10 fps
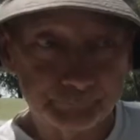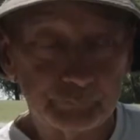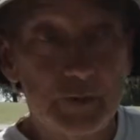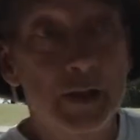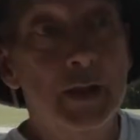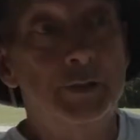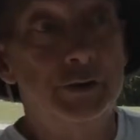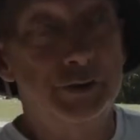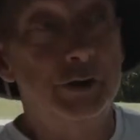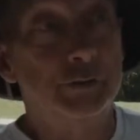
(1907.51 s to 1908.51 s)
But
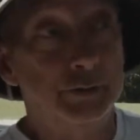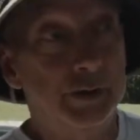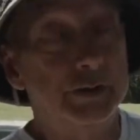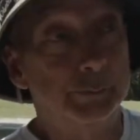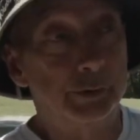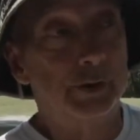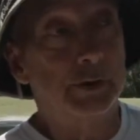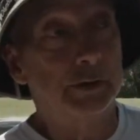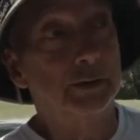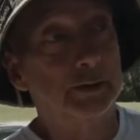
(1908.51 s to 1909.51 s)
you don't need to
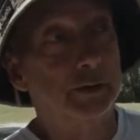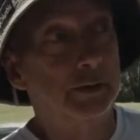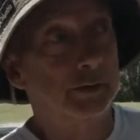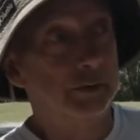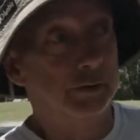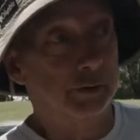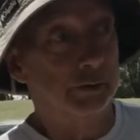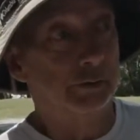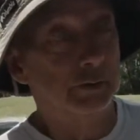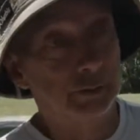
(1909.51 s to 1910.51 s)
bring
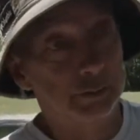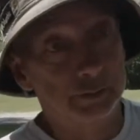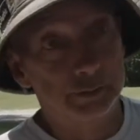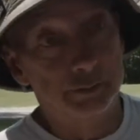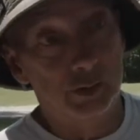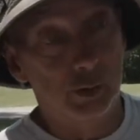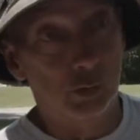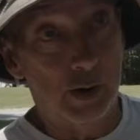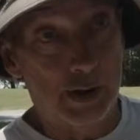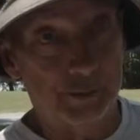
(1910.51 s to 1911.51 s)
your
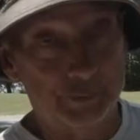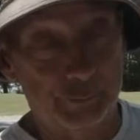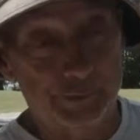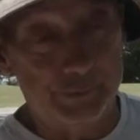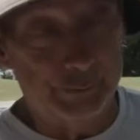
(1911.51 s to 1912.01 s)
whole house with